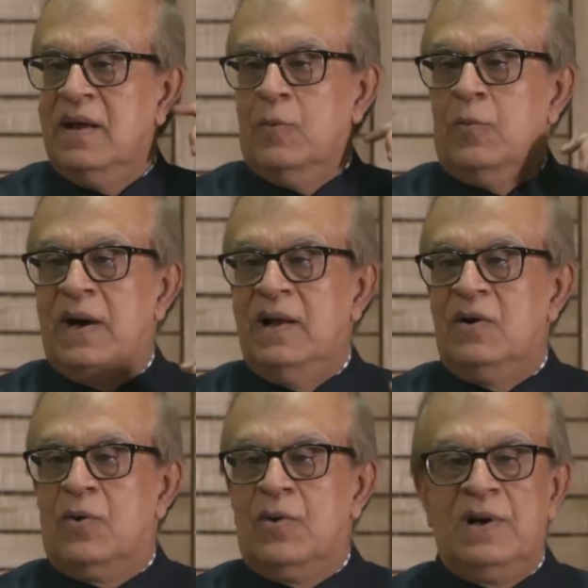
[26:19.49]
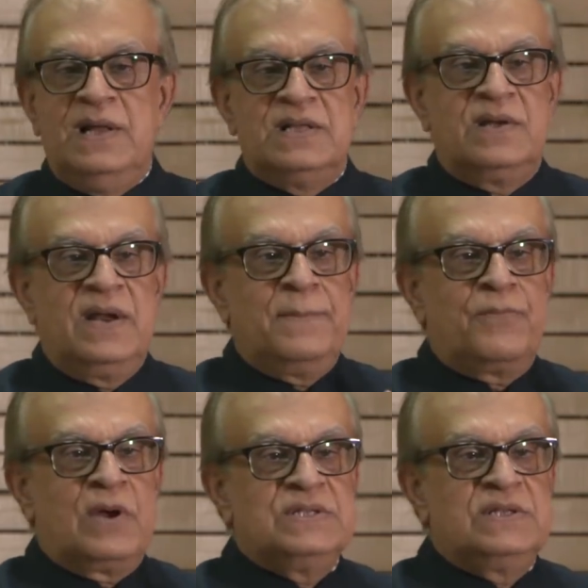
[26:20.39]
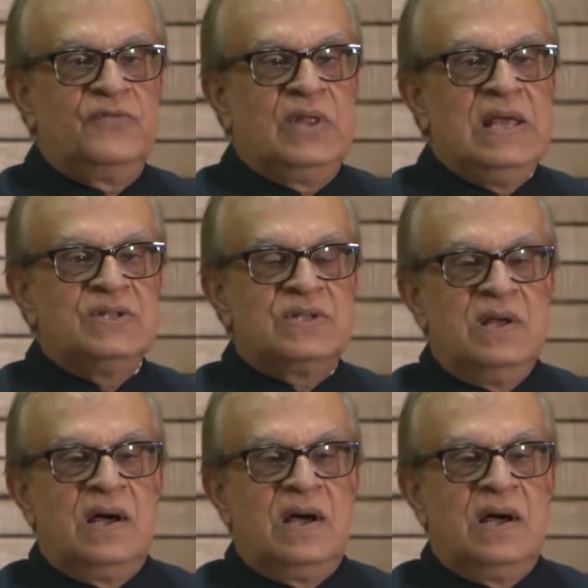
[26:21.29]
while all its great positive things